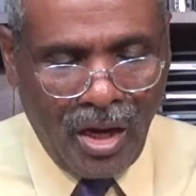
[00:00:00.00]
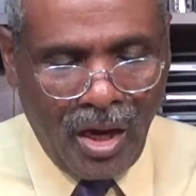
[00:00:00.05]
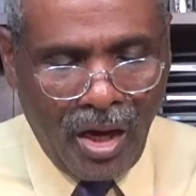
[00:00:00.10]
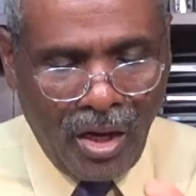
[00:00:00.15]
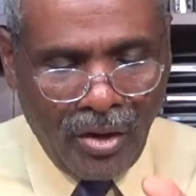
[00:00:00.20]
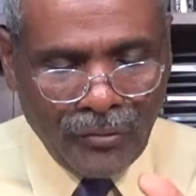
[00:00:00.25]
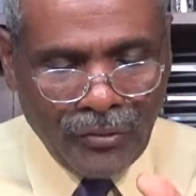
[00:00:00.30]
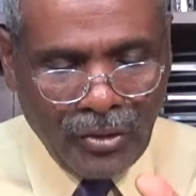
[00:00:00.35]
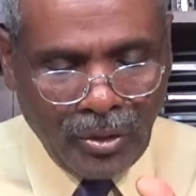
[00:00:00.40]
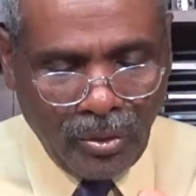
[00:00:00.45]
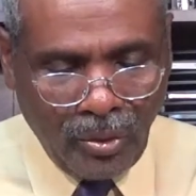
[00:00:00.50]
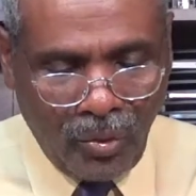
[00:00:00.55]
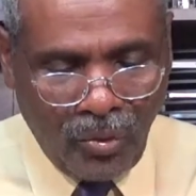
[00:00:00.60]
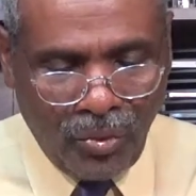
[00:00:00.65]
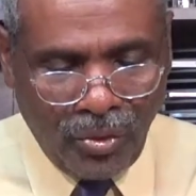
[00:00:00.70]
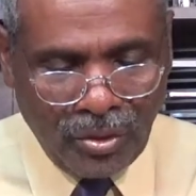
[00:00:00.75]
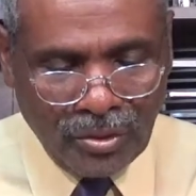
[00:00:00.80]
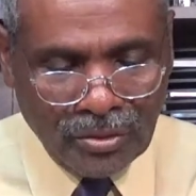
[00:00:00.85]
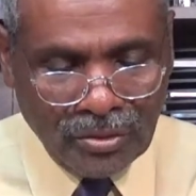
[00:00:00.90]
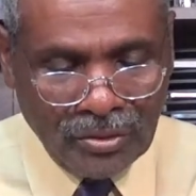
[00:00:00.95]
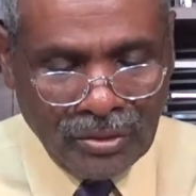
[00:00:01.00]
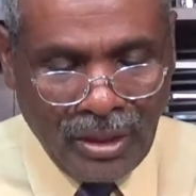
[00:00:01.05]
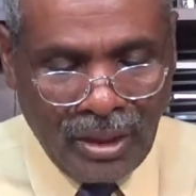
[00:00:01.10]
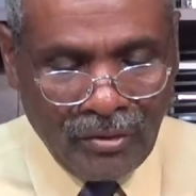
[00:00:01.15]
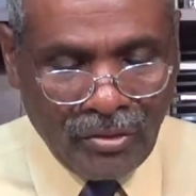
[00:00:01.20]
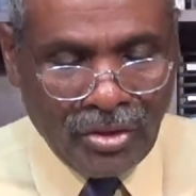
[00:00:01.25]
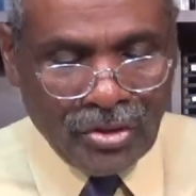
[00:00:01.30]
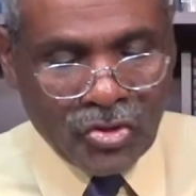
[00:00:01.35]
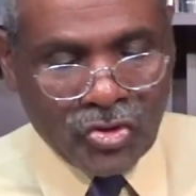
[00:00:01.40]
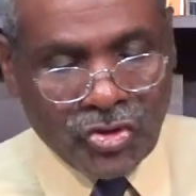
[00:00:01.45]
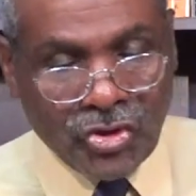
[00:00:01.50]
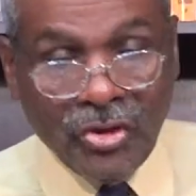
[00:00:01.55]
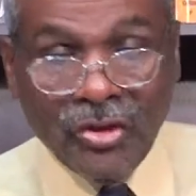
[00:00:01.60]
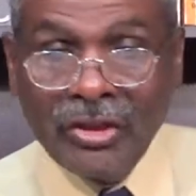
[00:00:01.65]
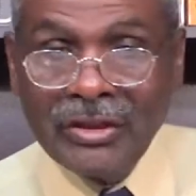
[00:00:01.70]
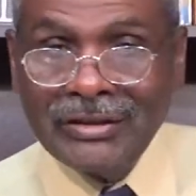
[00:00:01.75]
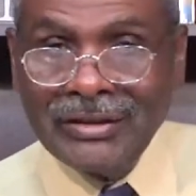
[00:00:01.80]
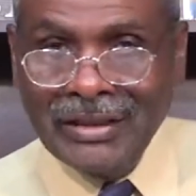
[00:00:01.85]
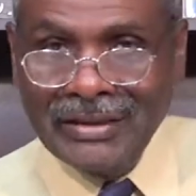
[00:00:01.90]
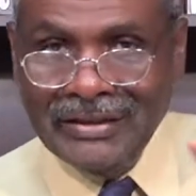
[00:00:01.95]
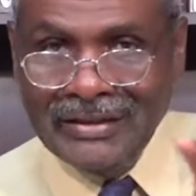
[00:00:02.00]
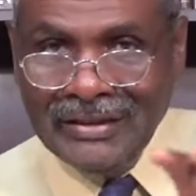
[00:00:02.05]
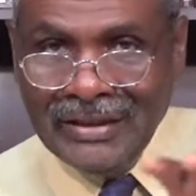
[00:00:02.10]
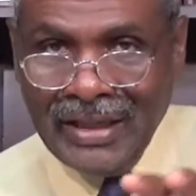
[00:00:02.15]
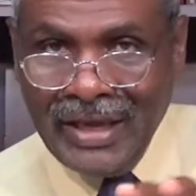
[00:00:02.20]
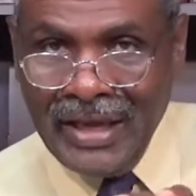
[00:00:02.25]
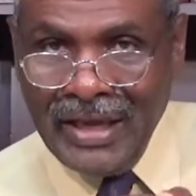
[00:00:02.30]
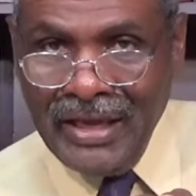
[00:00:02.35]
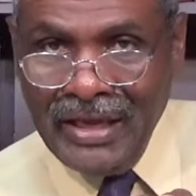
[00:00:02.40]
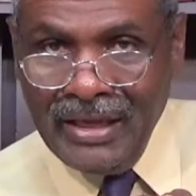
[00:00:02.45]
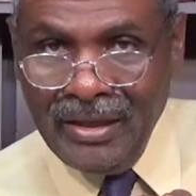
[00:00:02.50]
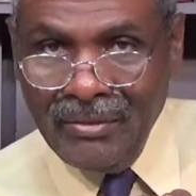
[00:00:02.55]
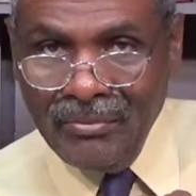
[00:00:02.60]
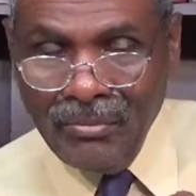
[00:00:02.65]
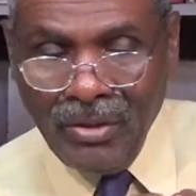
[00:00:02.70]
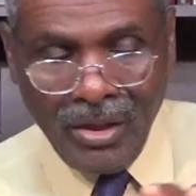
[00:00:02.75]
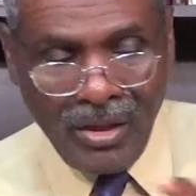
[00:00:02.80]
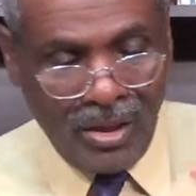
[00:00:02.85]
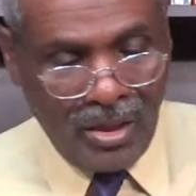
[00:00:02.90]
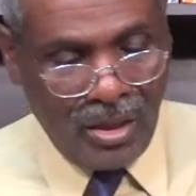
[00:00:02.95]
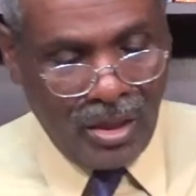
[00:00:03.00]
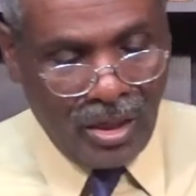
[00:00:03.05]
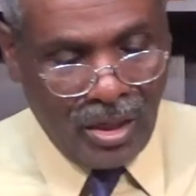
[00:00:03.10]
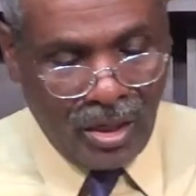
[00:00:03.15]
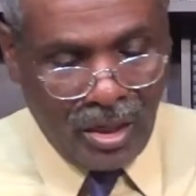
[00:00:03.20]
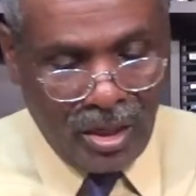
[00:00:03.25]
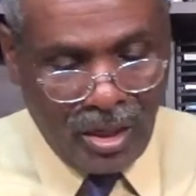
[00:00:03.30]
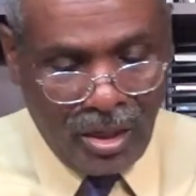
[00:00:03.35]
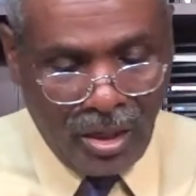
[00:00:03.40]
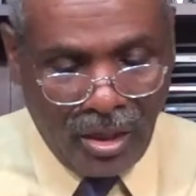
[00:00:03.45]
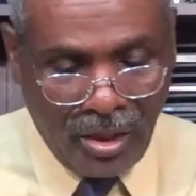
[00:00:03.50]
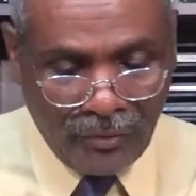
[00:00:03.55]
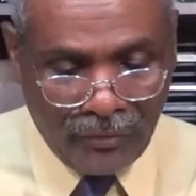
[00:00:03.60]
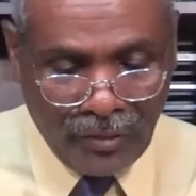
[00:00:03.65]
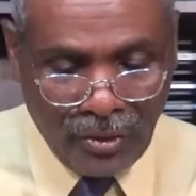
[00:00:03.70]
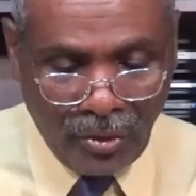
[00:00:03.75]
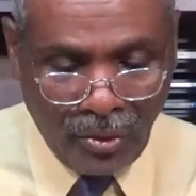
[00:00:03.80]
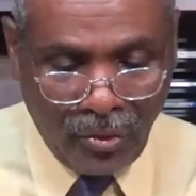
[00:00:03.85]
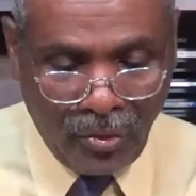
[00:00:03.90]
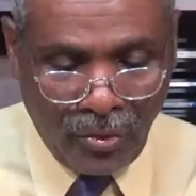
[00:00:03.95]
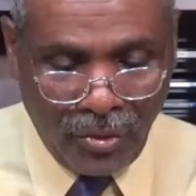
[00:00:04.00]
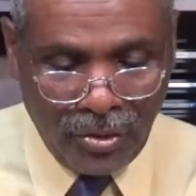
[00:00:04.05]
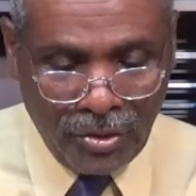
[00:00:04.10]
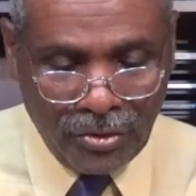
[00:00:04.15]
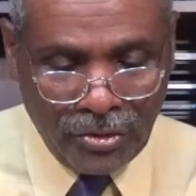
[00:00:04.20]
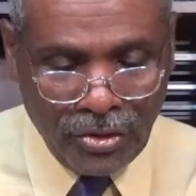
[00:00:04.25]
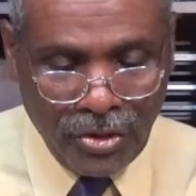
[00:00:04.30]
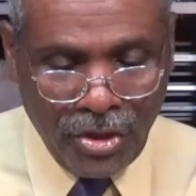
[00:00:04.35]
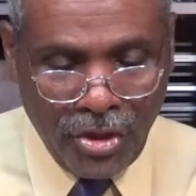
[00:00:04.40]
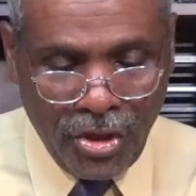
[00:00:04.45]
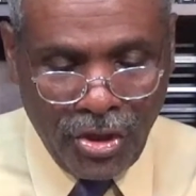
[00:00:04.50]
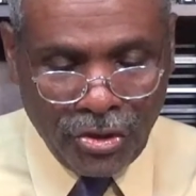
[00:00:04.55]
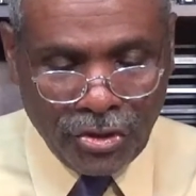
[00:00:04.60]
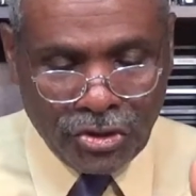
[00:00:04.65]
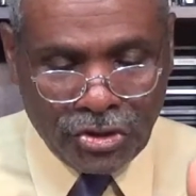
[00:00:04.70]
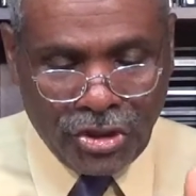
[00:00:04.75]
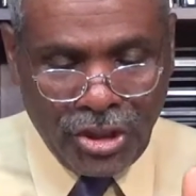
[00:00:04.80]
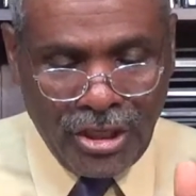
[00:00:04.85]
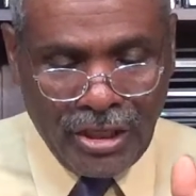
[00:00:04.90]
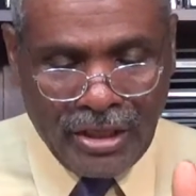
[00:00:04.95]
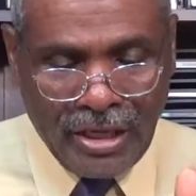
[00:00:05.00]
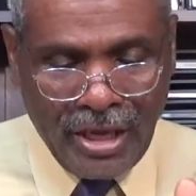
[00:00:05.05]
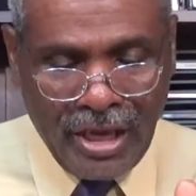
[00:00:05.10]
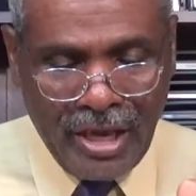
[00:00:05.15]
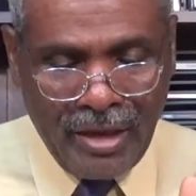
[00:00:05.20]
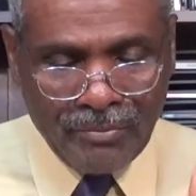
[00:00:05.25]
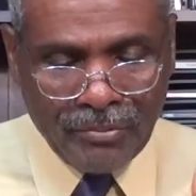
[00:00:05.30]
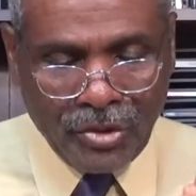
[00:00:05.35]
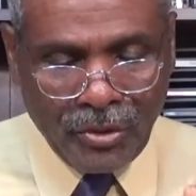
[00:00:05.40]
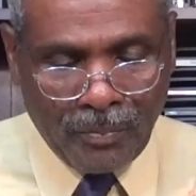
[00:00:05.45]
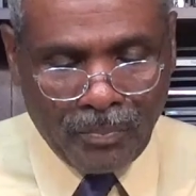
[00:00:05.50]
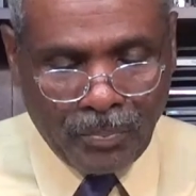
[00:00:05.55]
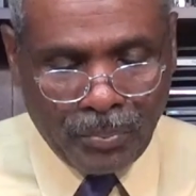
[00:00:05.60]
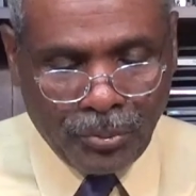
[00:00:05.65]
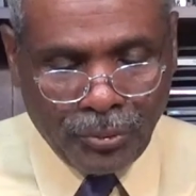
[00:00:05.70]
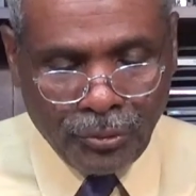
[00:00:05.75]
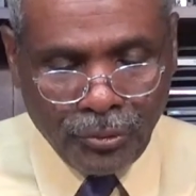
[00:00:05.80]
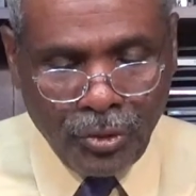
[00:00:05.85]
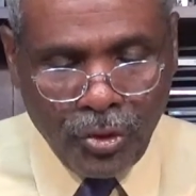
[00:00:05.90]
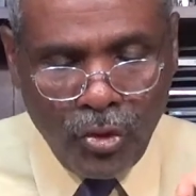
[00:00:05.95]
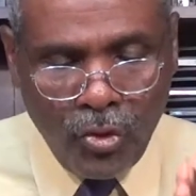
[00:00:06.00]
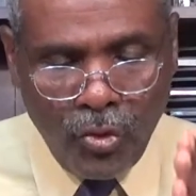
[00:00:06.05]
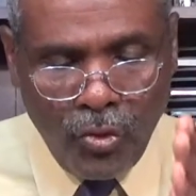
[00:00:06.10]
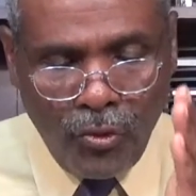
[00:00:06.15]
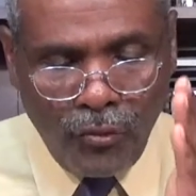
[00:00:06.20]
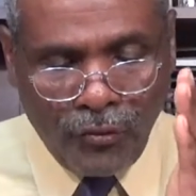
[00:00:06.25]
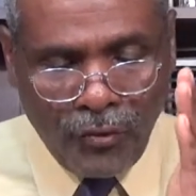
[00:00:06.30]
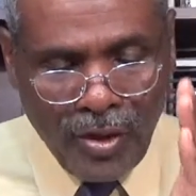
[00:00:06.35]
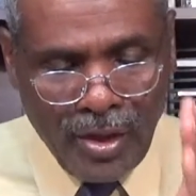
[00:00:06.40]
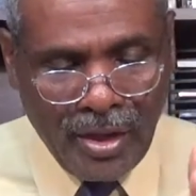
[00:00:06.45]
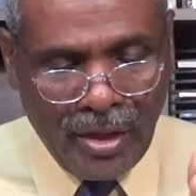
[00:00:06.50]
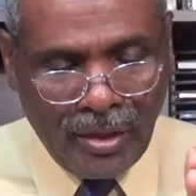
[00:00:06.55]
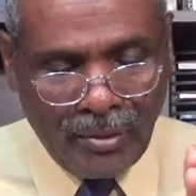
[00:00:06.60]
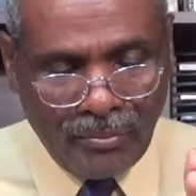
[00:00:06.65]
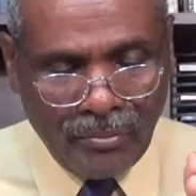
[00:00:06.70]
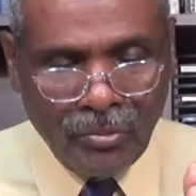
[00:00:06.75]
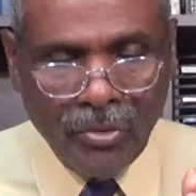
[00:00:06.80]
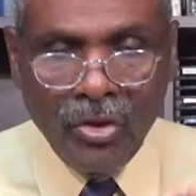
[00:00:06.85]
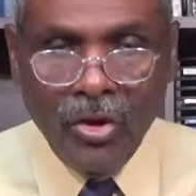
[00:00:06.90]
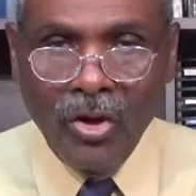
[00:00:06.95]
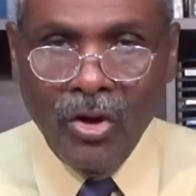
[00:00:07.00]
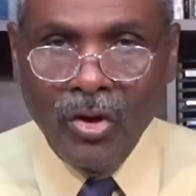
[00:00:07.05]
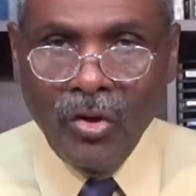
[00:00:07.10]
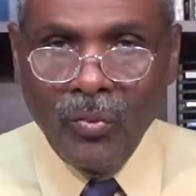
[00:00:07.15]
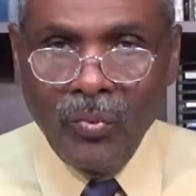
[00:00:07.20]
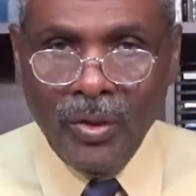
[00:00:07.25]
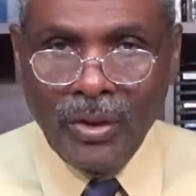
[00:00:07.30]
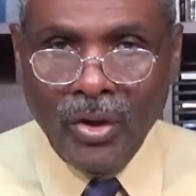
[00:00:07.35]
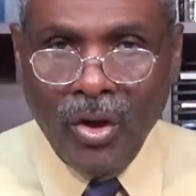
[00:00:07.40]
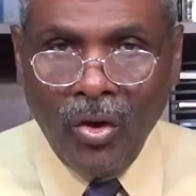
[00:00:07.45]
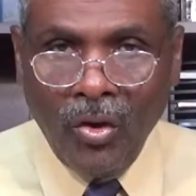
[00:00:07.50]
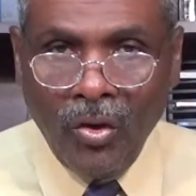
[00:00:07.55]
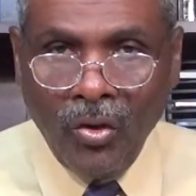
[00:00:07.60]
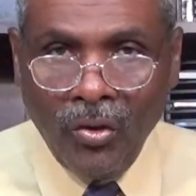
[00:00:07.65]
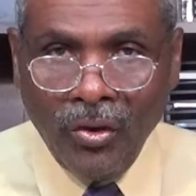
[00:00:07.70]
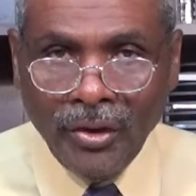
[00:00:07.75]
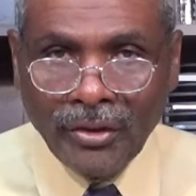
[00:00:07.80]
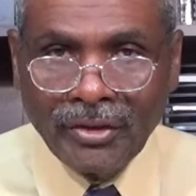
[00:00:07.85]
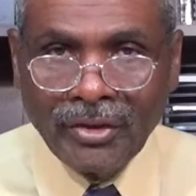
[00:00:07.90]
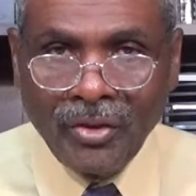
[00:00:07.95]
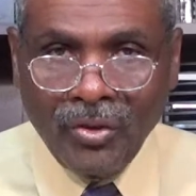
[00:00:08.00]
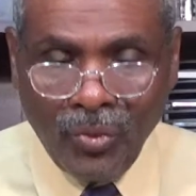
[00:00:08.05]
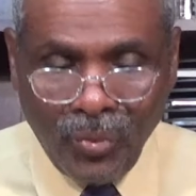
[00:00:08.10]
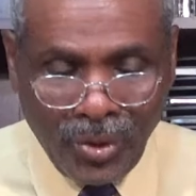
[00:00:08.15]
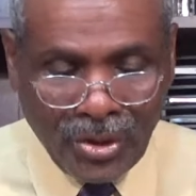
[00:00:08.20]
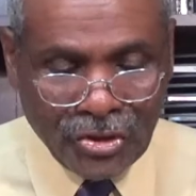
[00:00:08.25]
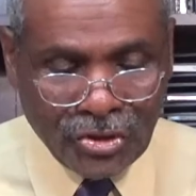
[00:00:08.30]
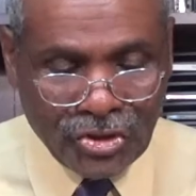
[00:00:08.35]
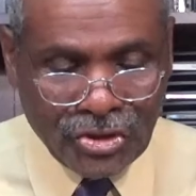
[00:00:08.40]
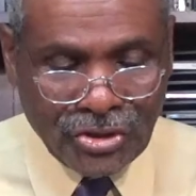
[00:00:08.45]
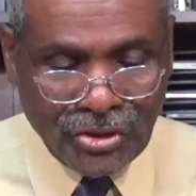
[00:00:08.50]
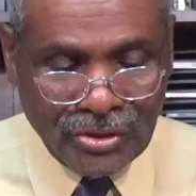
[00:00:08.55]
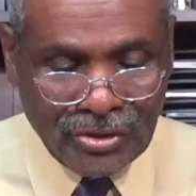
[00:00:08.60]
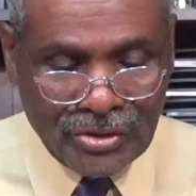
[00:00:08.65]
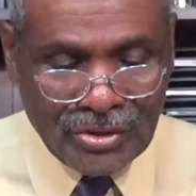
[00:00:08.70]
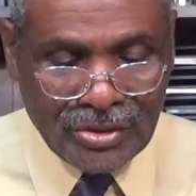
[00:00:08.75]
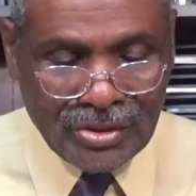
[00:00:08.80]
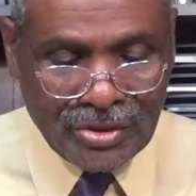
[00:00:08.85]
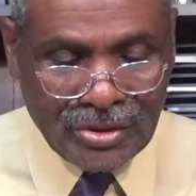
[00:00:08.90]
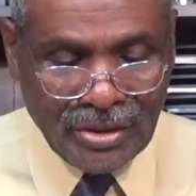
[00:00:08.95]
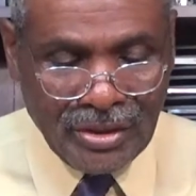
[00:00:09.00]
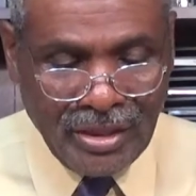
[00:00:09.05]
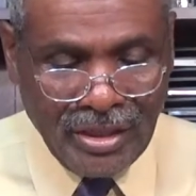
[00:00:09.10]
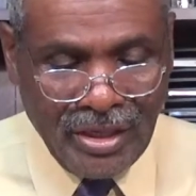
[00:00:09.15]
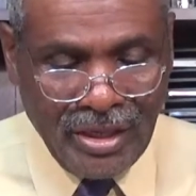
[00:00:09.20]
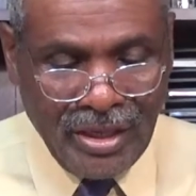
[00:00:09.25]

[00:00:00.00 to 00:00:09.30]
of the Lord. Now, concerning the name of the Lord, she came to prove him with hard questions.